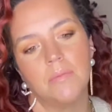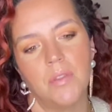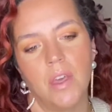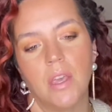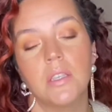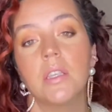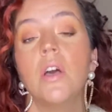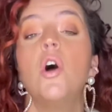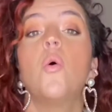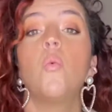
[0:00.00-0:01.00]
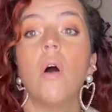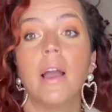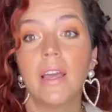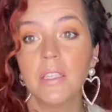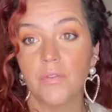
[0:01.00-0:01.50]
things. Well, I
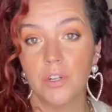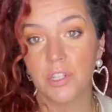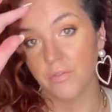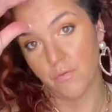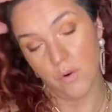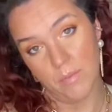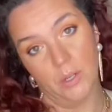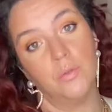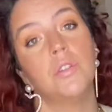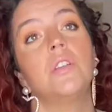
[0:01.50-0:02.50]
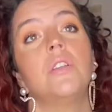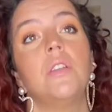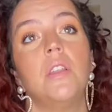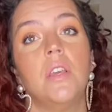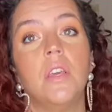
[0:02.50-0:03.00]
guess first and foremost,
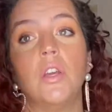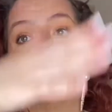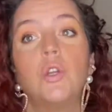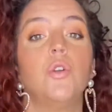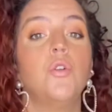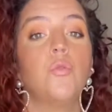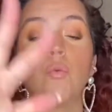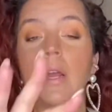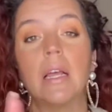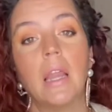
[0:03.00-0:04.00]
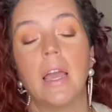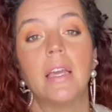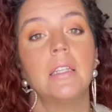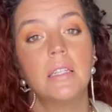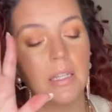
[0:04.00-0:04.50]
the new ring
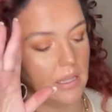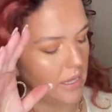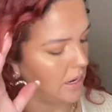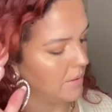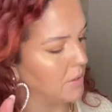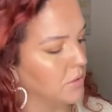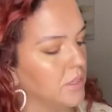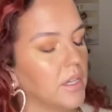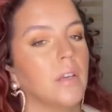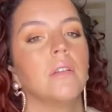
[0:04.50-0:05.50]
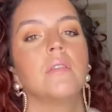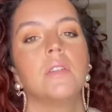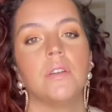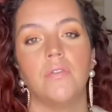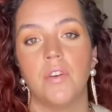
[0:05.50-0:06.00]
light that I'm using to
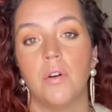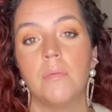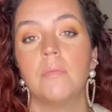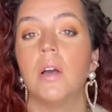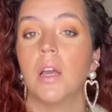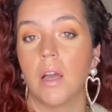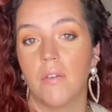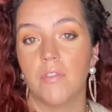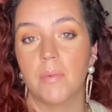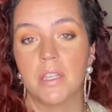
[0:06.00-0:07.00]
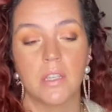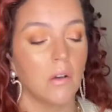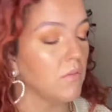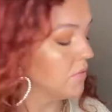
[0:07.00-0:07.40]
film, I got for myself.